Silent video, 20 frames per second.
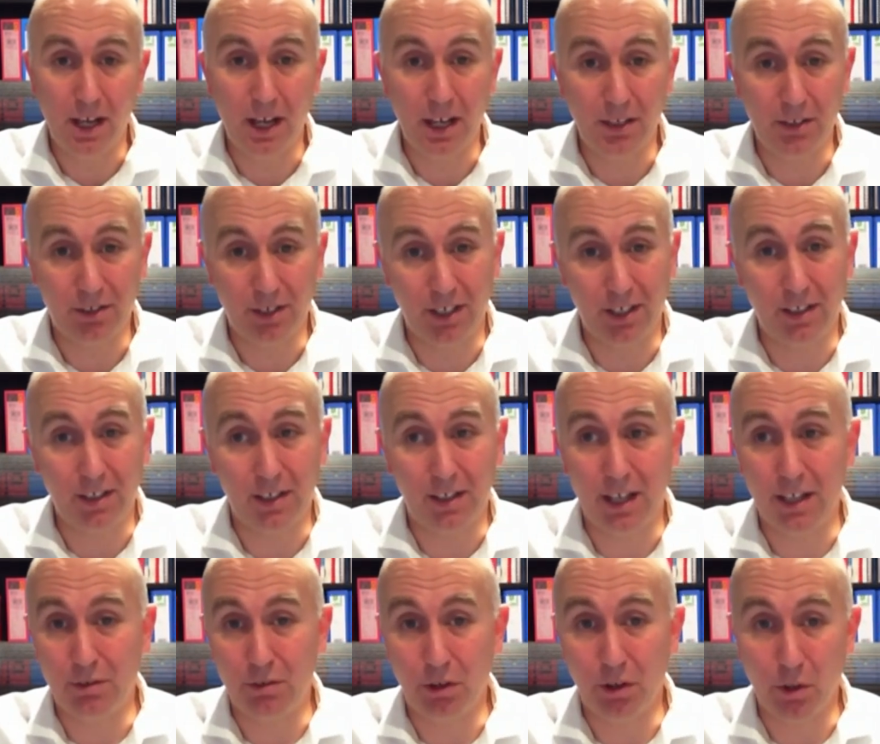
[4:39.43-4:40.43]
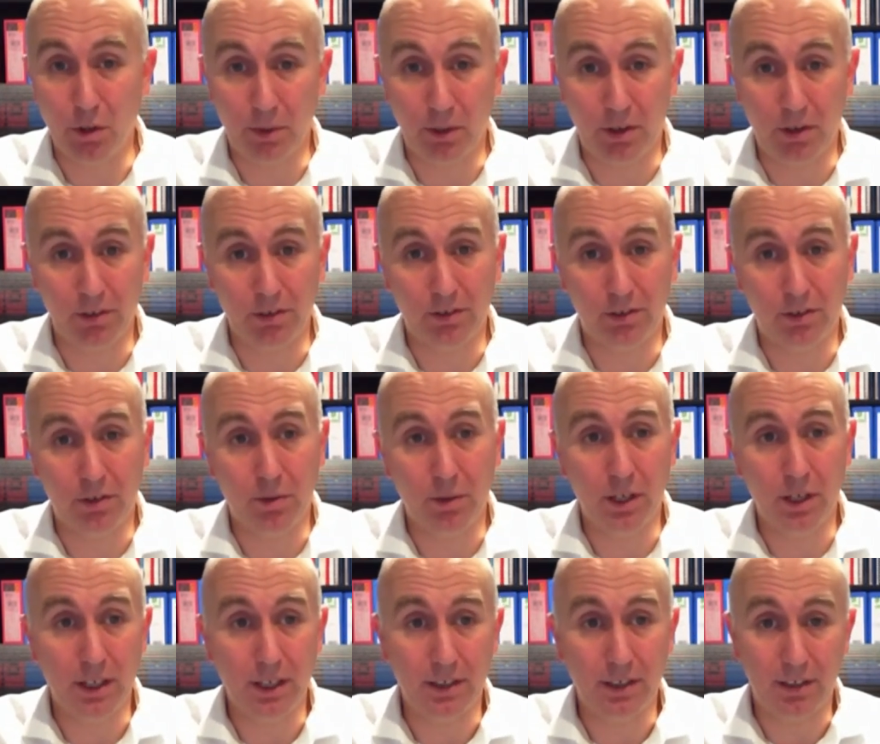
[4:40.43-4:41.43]
Certainly the data on Omicron is too
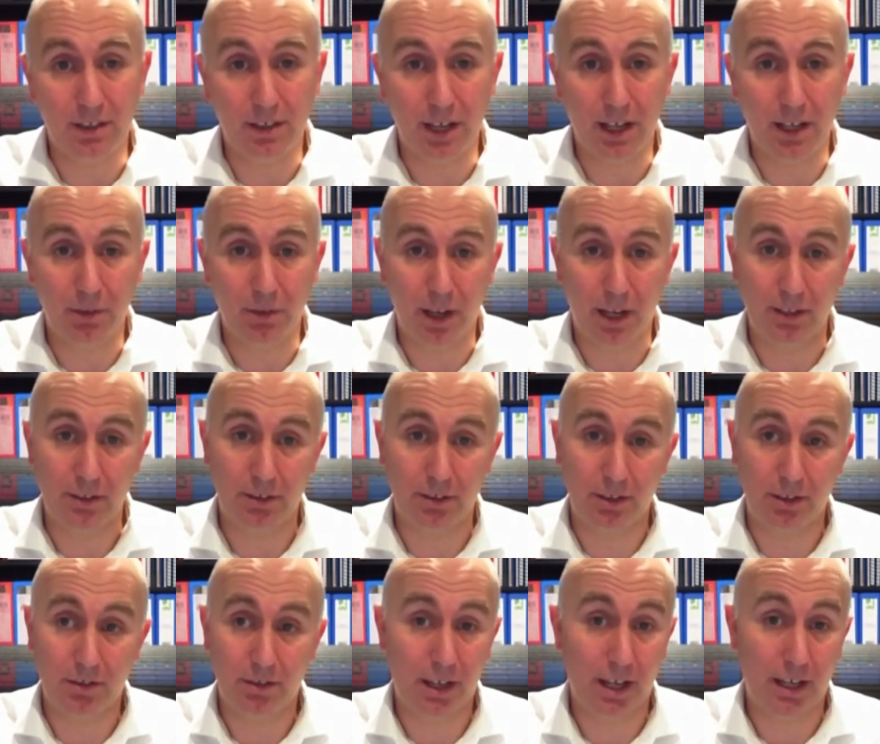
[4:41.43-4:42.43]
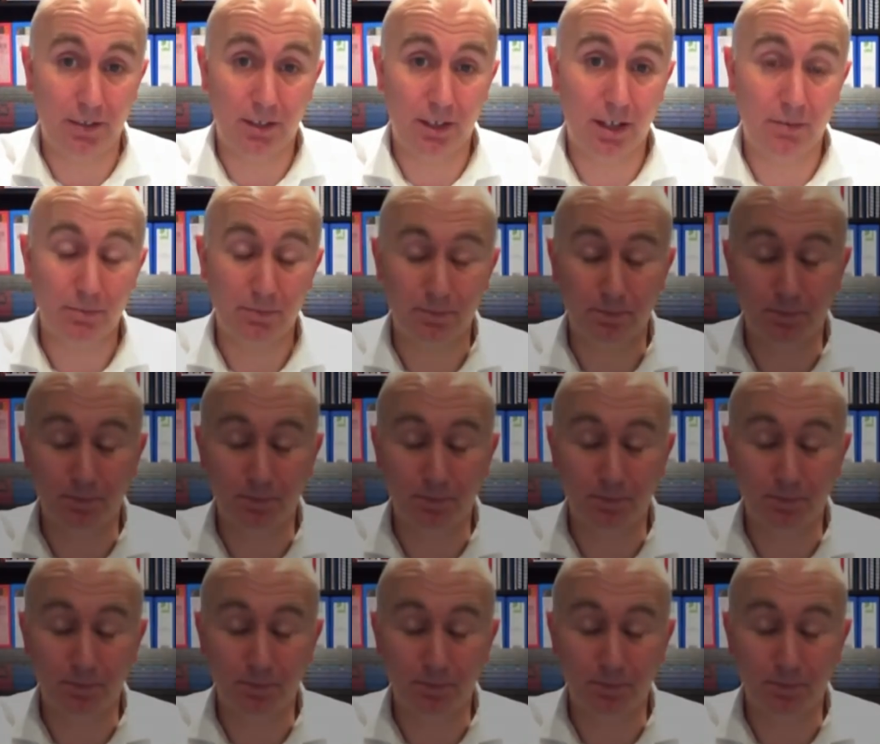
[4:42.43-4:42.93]
early to tell as yet.